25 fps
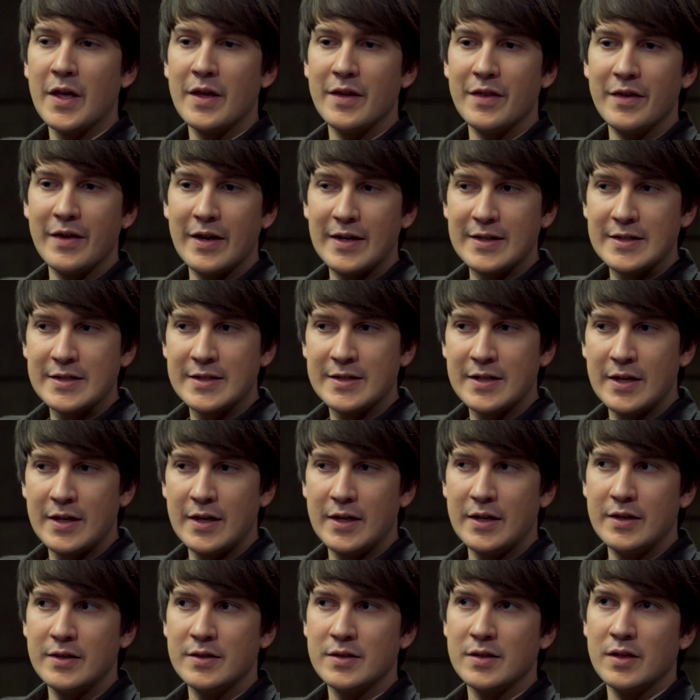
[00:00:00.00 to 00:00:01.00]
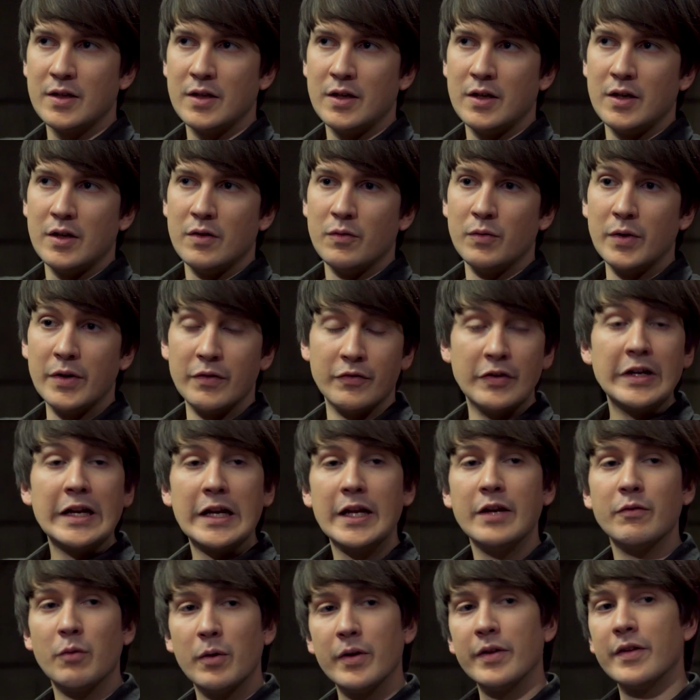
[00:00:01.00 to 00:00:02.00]
That said, we
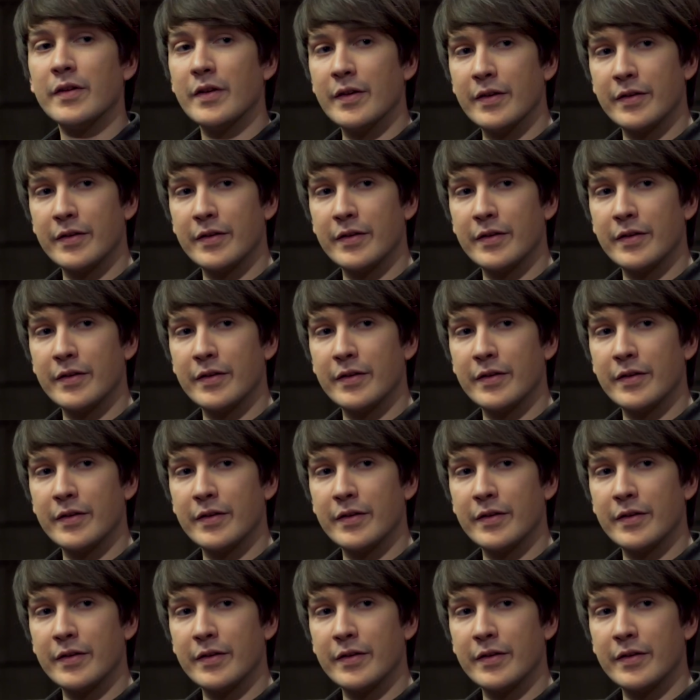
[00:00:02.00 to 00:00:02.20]
really want